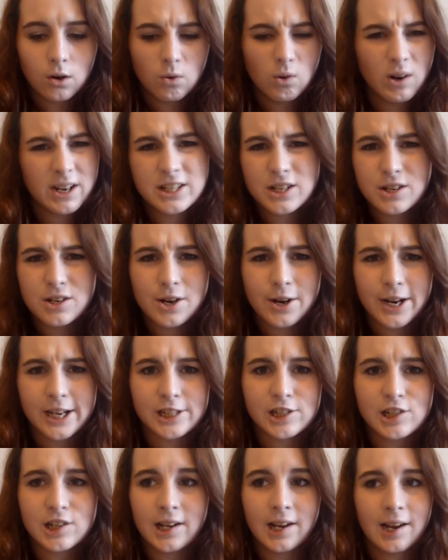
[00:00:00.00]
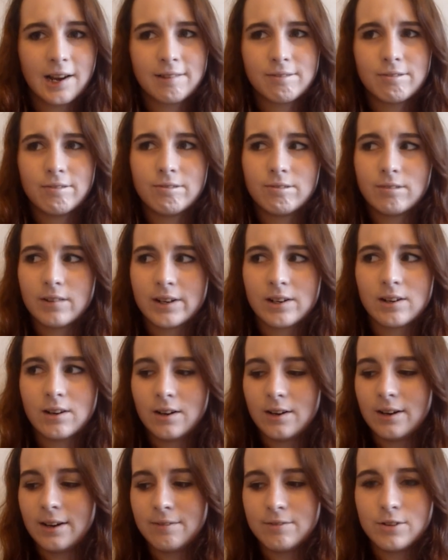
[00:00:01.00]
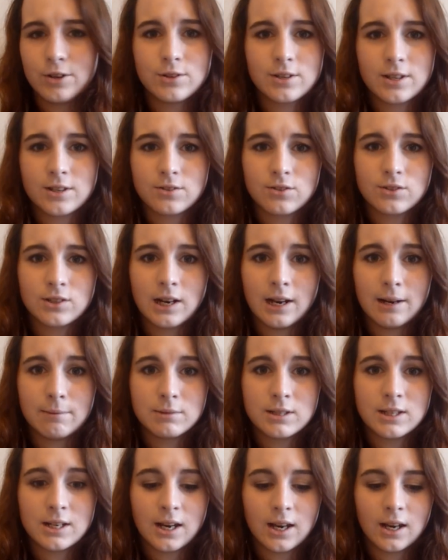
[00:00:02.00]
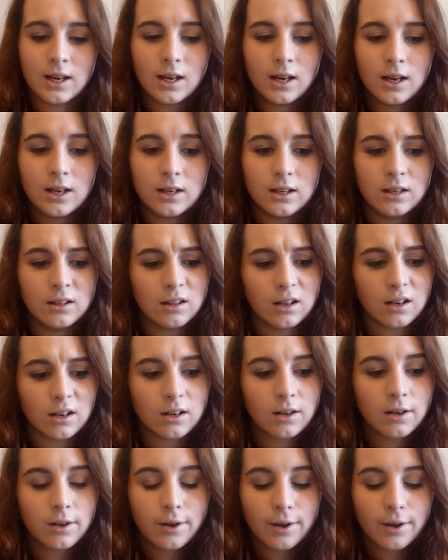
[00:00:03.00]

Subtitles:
Well, I don't know actually. I have no sense of time today either.